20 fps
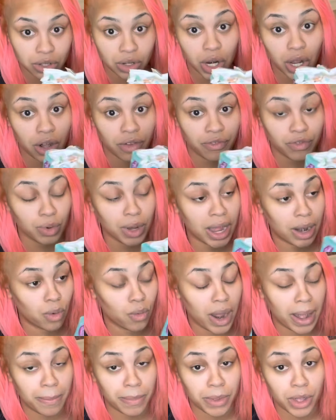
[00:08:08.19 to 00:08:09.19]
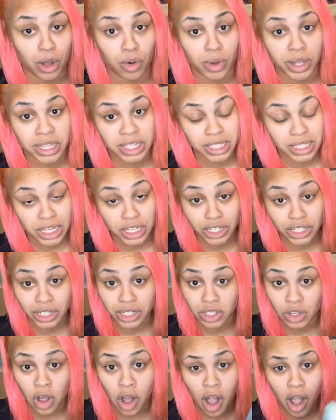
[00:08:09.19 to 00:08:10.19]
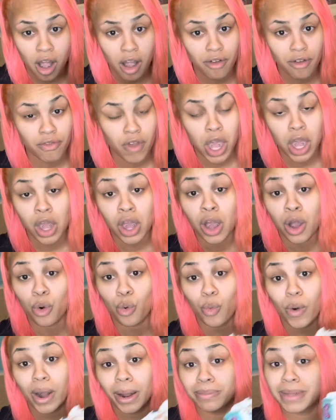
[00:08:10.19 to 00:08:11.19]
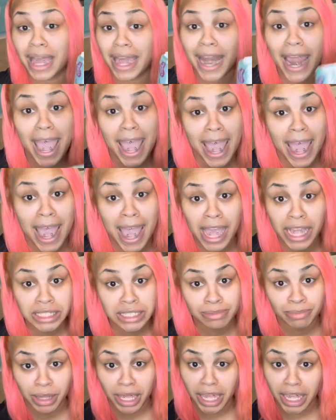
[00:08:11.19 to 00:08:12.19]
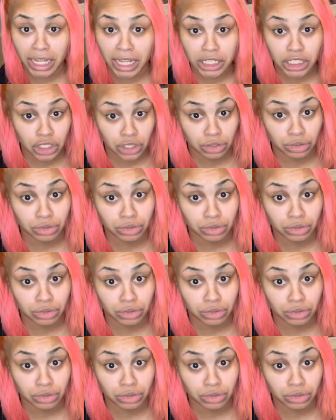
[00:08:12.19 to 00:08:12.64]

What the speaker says: You know, if you got to wipe your incisions off, wipe that ass, bitch.